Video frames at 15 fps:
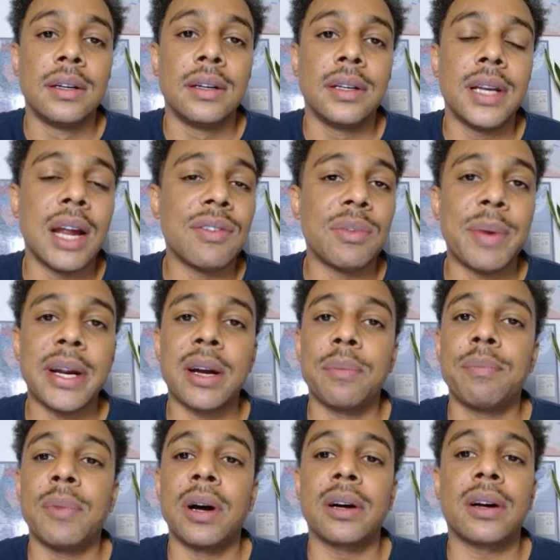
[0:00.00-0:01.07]
Never make a
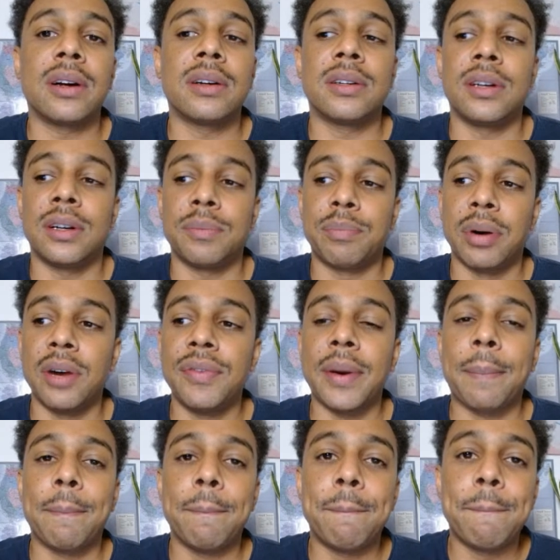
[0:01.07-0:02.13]

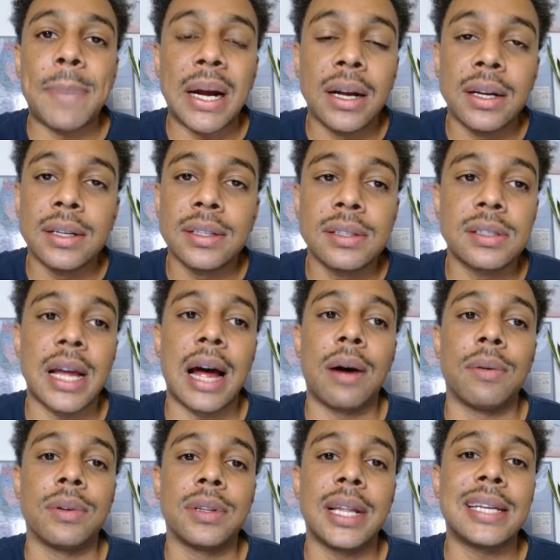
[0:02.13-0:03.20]
perfect ba
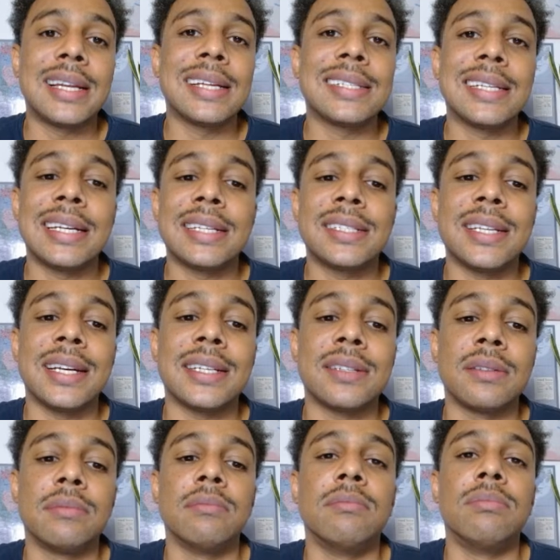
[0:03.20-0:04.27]
sound. That doesn't
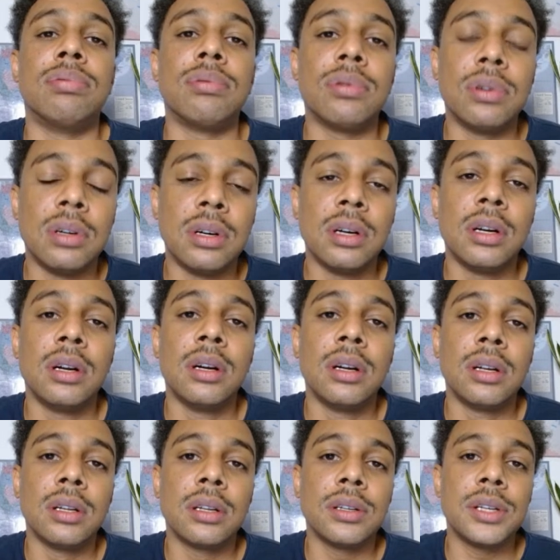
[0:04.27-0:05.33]
exist. Buh.
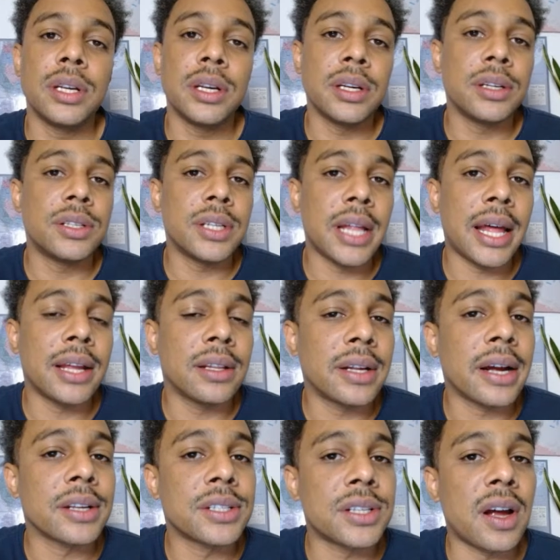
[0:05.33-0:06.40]
You see that? Look
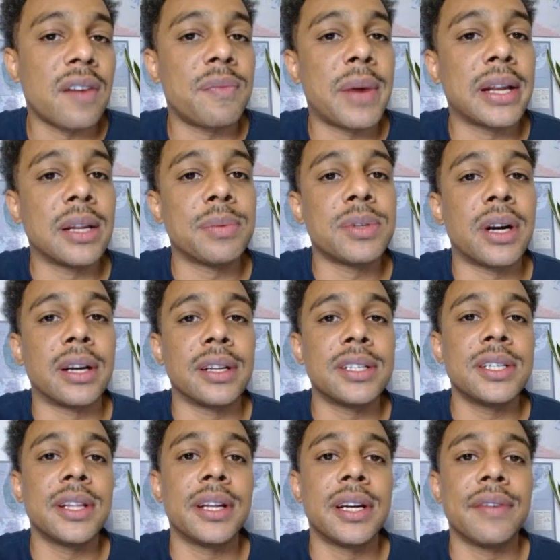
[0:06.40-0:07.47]
how soft my lips are.
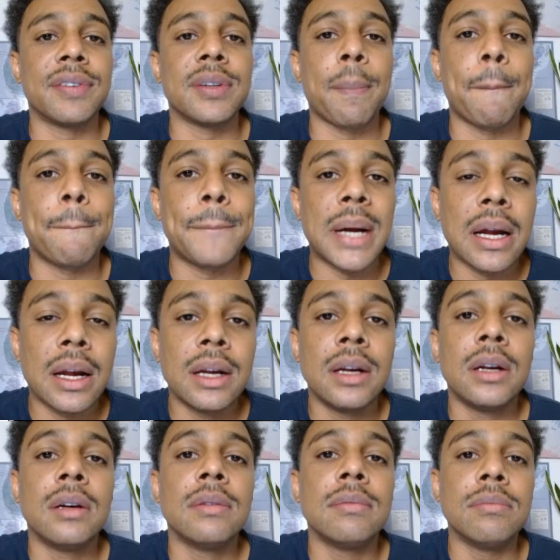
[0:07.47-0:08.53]
Listen to the difference. Ba,
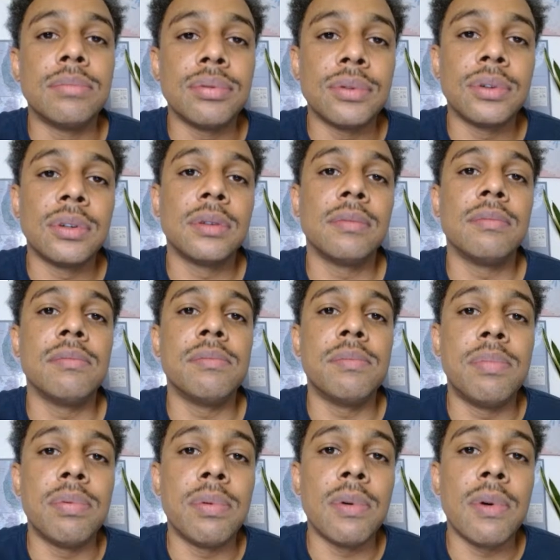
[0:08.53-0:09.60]
buh,
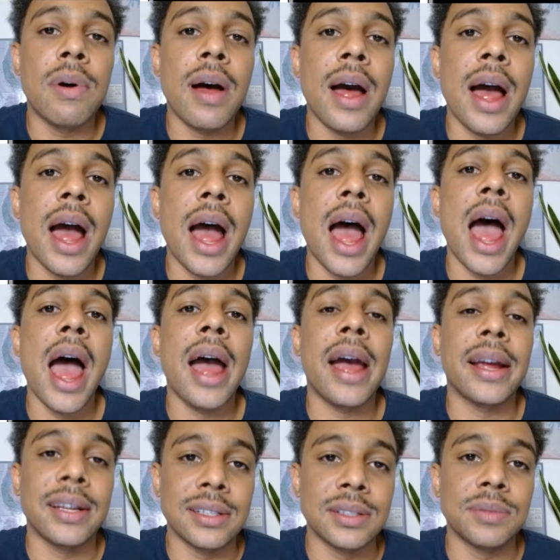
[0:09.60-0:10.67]

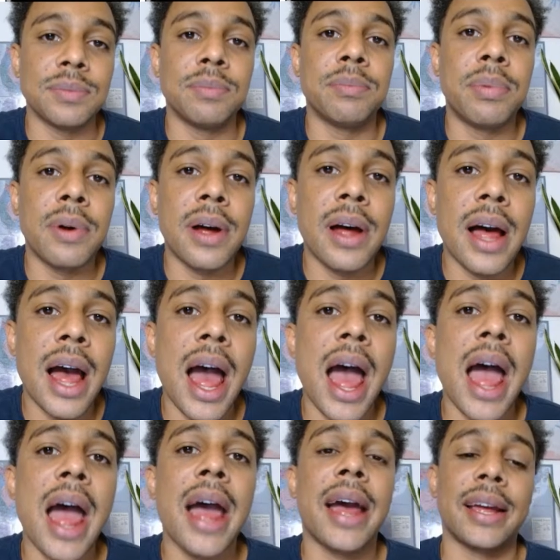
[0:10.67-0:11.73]
bags,
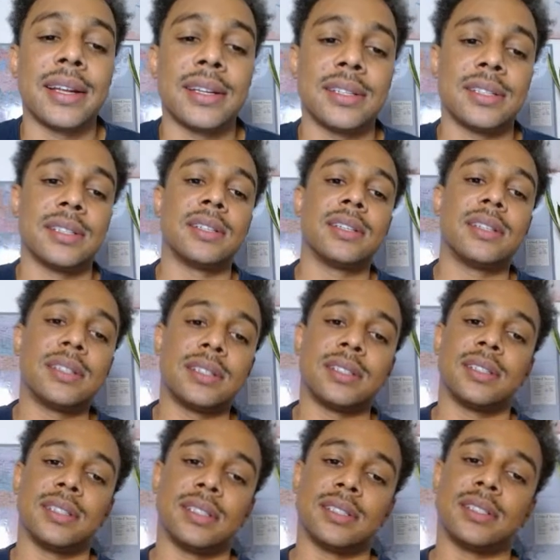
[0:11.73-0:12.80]
bags. Gz,
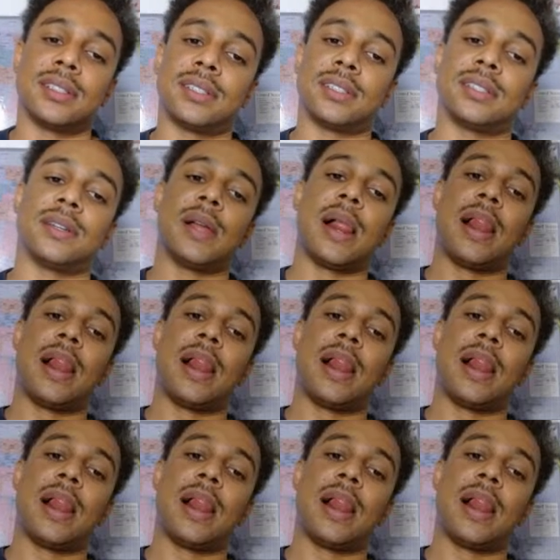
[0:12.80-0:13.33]
gz, gz.